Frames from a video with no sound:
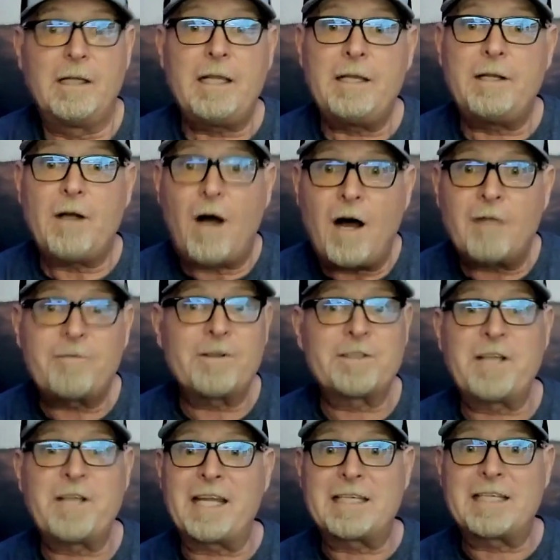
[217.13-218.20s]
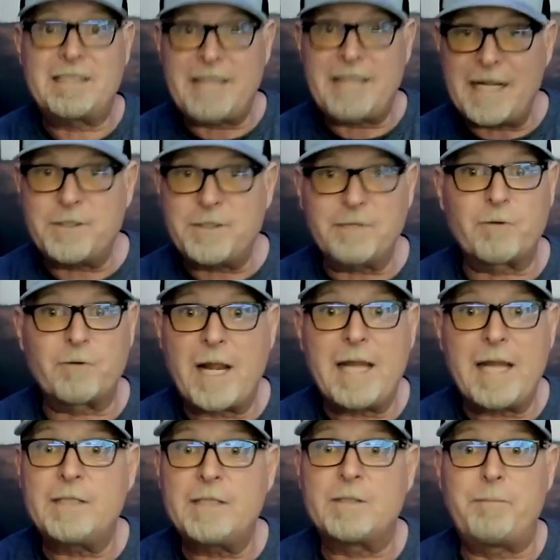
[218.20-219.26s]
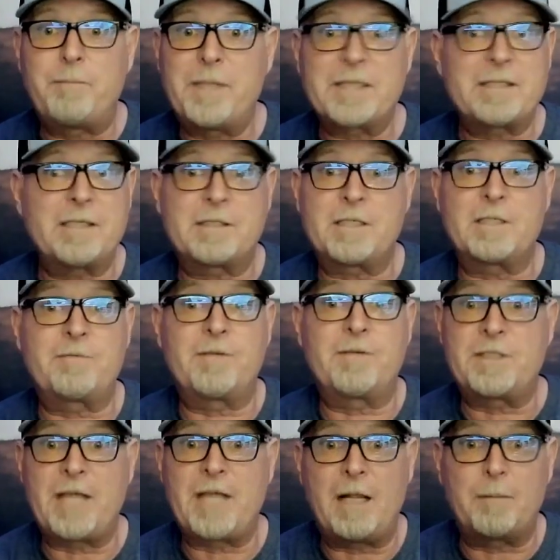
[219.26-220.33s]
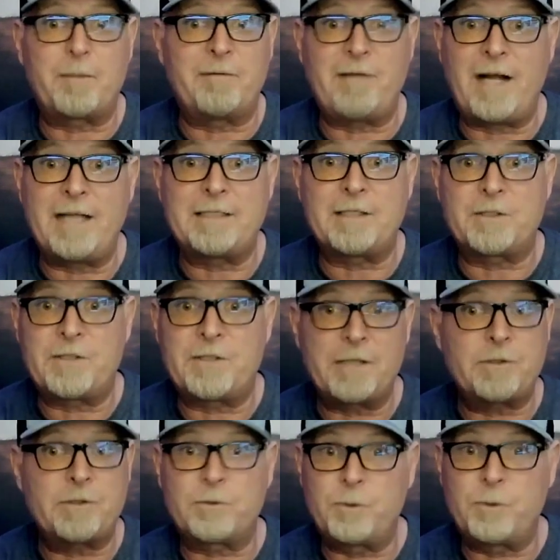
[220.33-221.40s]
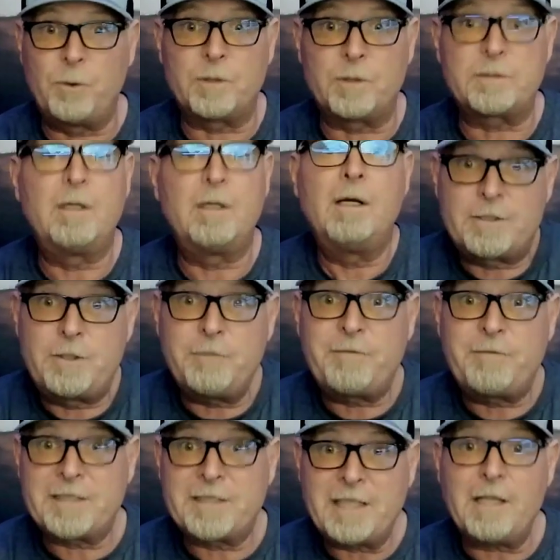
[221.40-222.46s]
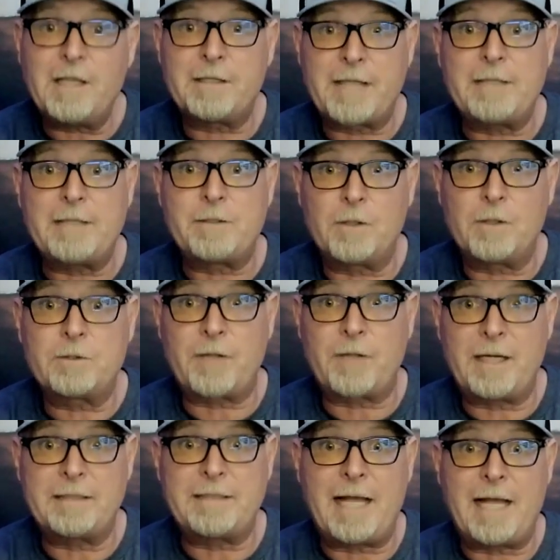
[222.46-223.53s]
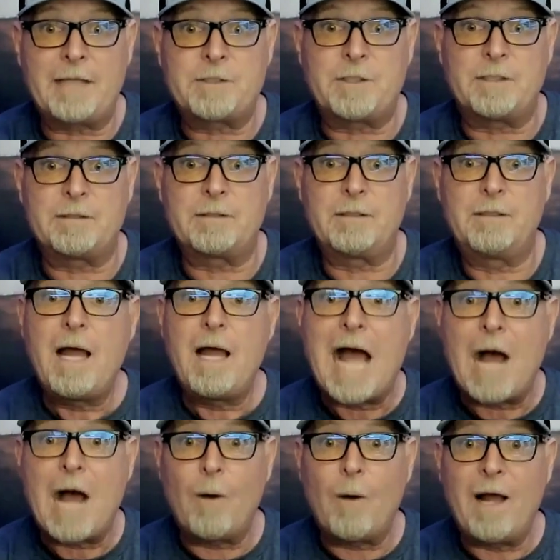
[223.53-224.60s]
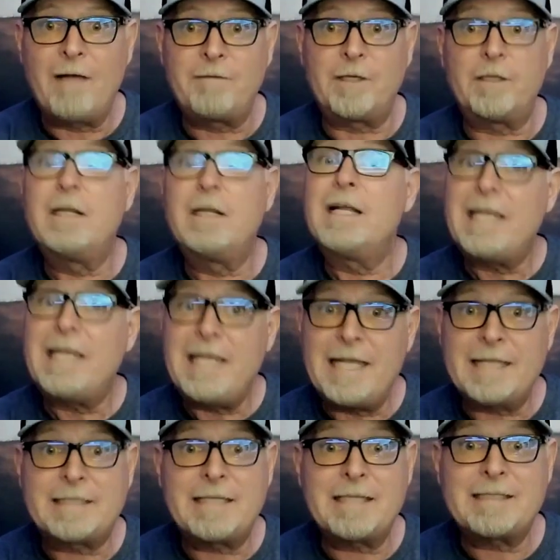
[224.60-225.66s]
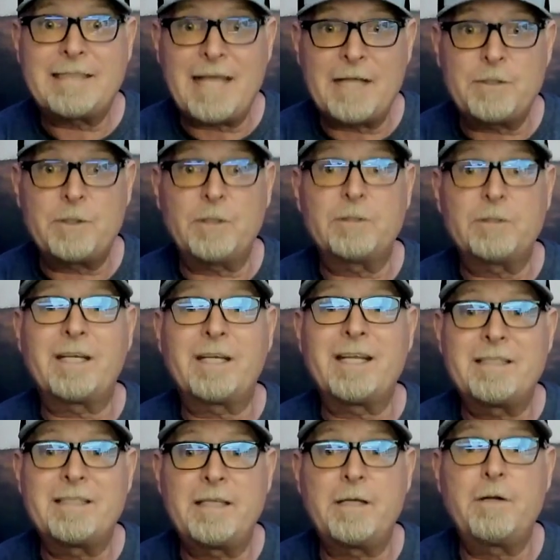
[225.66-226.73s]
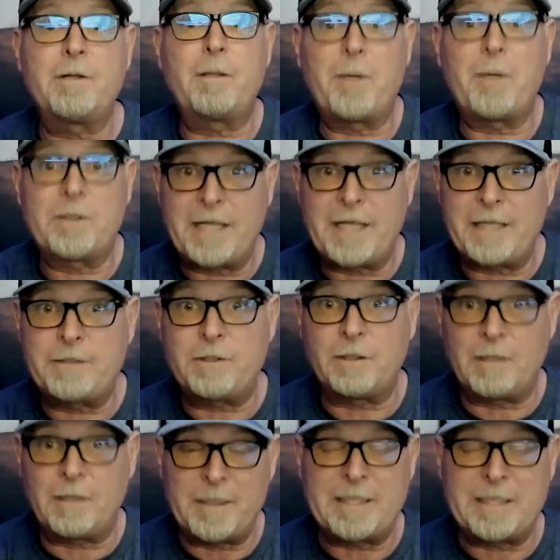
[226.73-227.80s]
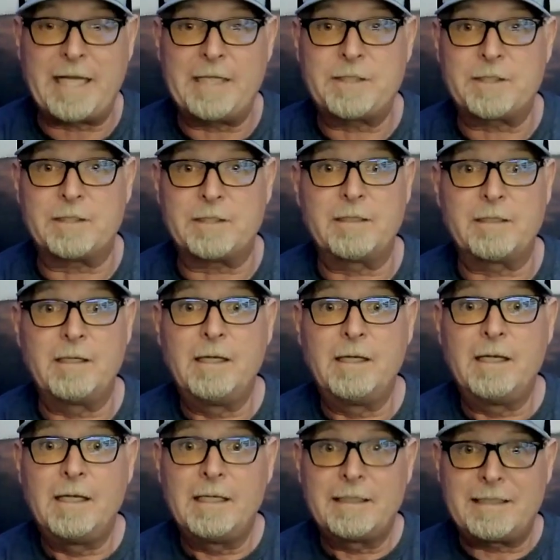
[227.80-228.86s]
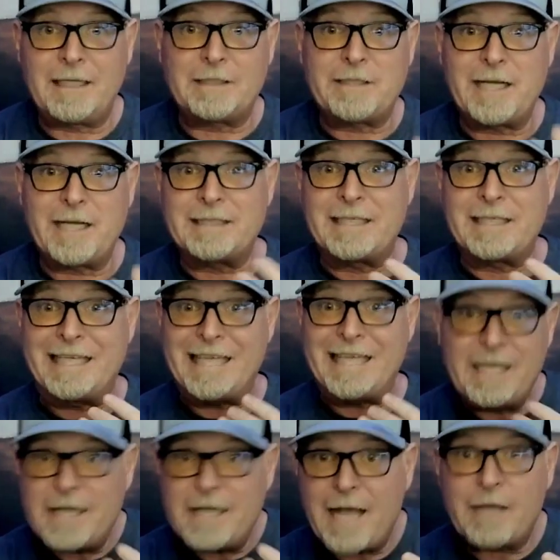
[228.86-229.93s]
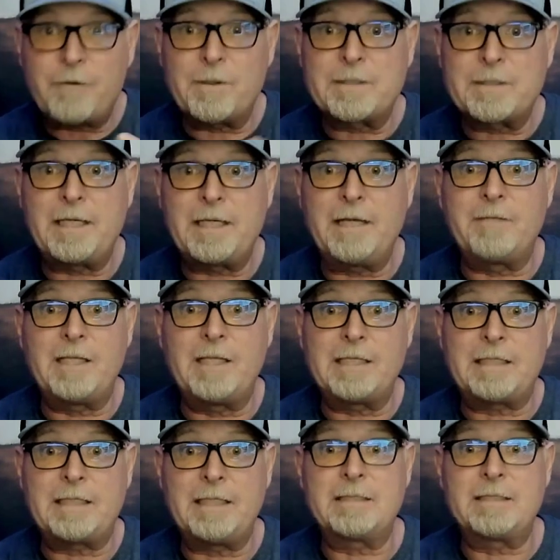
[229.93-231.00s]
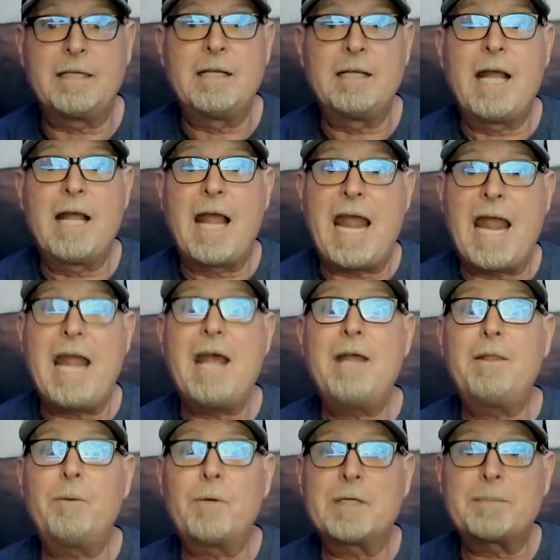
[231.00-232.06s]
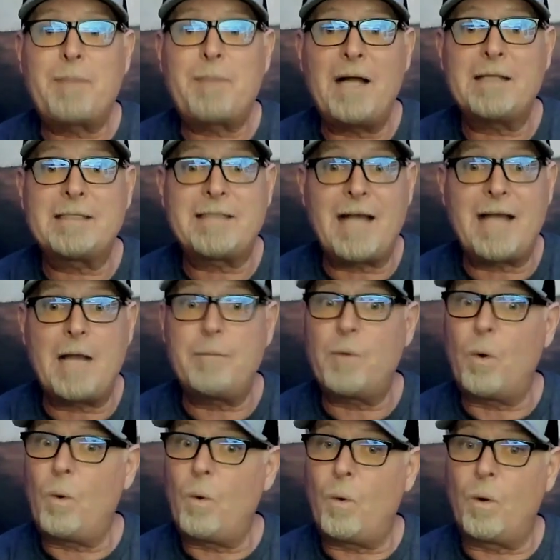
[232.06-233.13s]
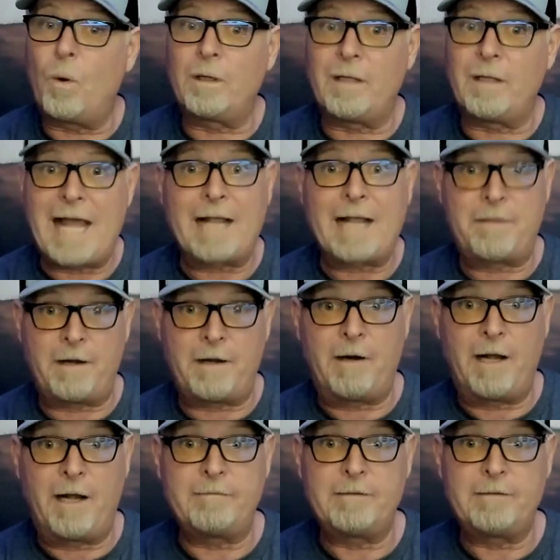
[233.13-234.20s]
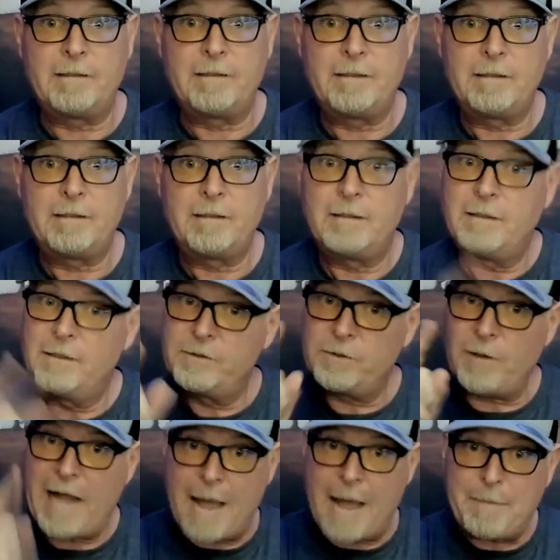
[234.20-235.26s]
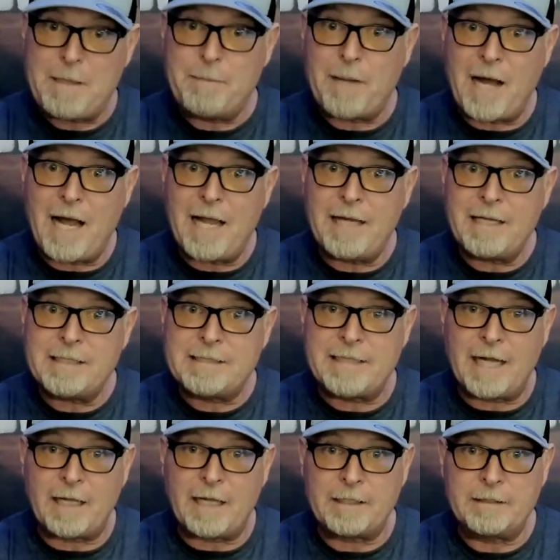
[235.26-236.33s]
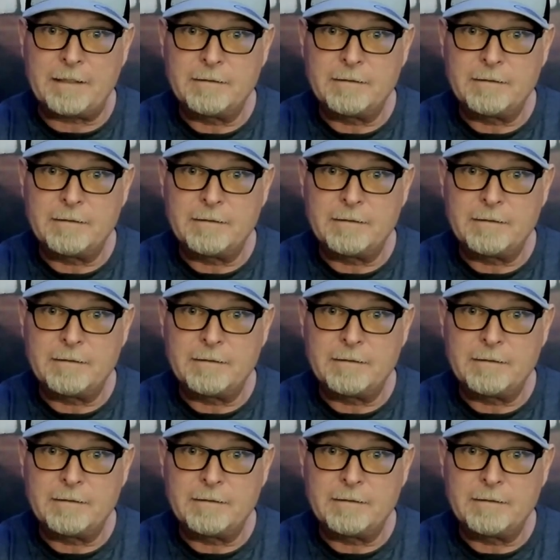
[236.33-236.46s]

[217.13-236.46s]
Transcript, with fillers: It offers an extensive range of businesses for sale and provides essential tools to facilitate those transactions. However, it's essential to consider the potential limitations, such as the inaccuracy of listings and the response time or lack thereof. So happy buying and selling.